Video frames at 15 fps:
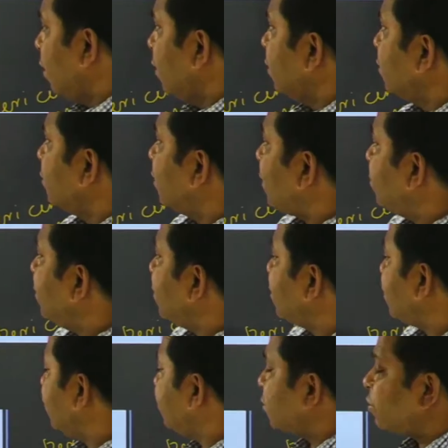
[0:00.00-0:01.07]
that means,
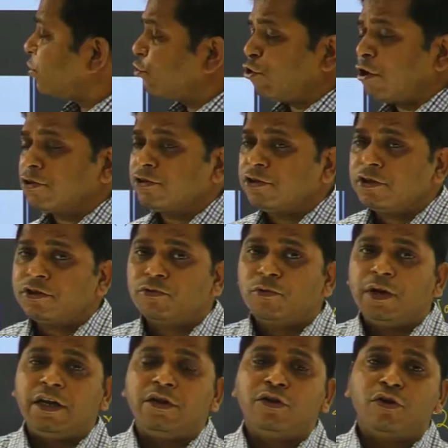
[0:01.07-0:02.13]
if the structures
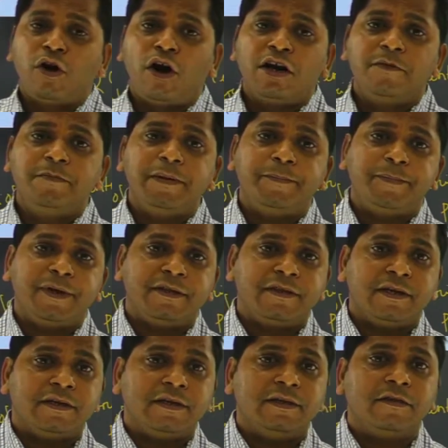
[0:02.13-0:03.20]
will not be
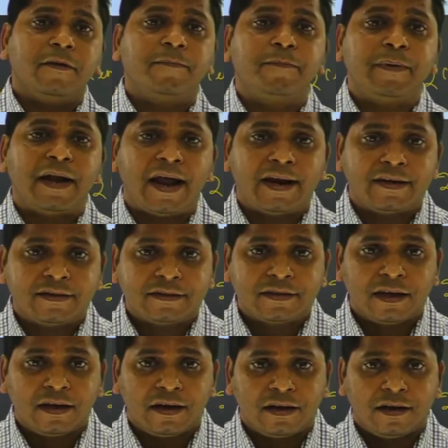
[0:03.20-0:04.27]
present in the plant
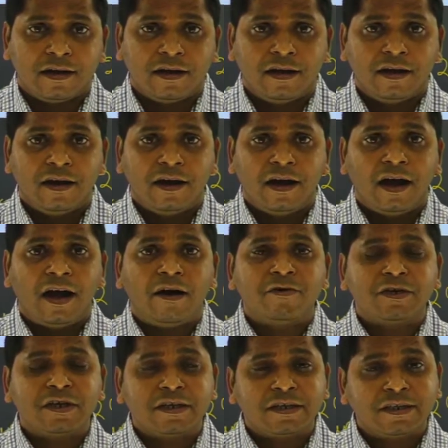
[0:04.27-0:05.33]
cell, how
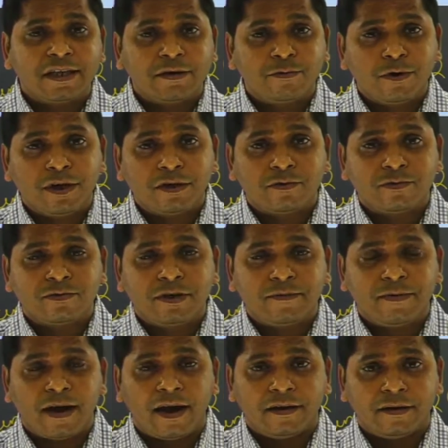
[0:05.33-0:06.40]
are they going to
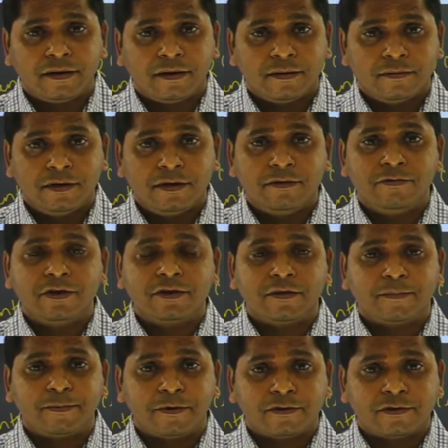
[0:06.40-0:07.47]
divide during the
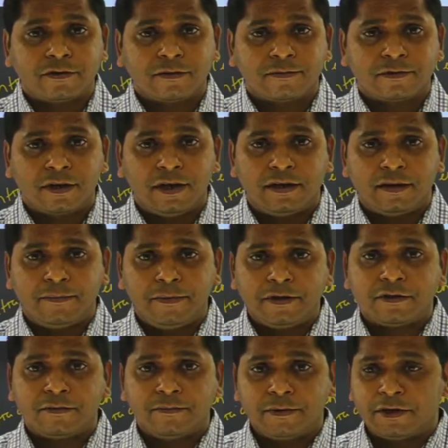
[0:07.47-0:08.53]
process of cell
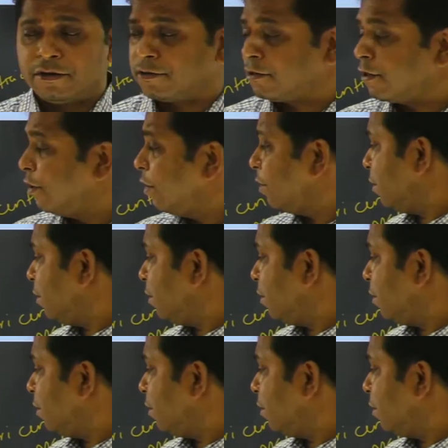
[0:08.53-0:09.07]
division? Because they